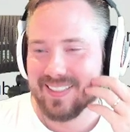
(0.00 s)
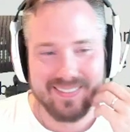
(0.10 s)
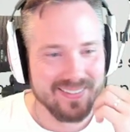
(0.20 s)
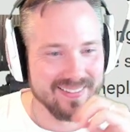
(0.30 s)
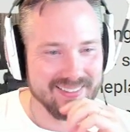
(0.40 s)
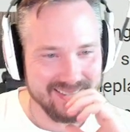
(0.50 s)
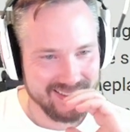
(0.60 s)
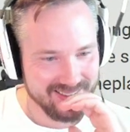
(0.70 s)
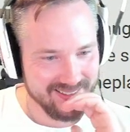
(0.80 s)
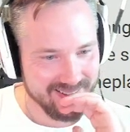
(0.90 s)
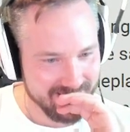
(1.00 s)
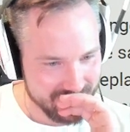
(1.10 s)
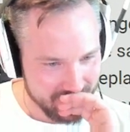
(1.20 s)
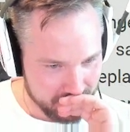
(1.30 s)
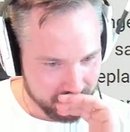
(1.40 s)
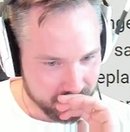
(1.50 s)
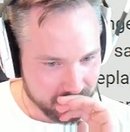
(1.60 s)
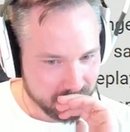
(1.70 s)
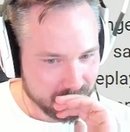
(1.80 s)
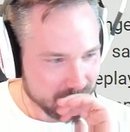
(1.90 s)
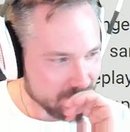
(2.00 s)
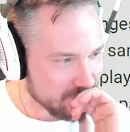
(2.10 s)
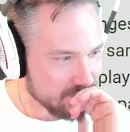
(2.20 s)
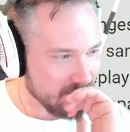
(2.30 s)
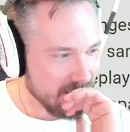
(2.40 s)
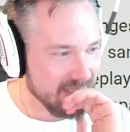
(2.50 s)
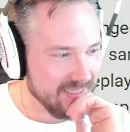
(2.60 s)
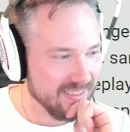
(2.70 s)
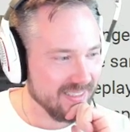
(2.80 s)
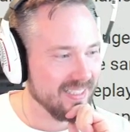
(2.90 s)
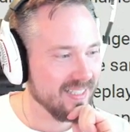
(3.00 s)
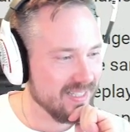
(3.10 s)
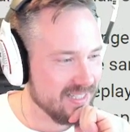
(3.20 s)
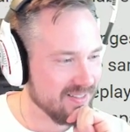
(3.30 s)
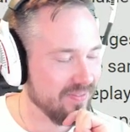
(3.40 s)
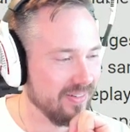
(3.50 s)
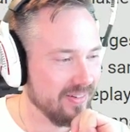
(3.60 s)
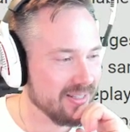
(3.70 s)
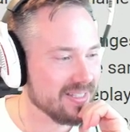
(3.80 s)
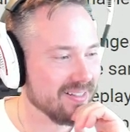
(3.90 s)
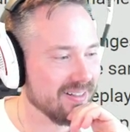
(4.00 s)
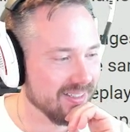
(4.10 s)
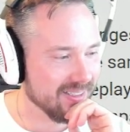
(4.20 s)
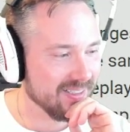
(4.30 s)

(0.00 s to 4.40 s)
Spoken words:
Oh, Jesus Christ. Healing submarines are here.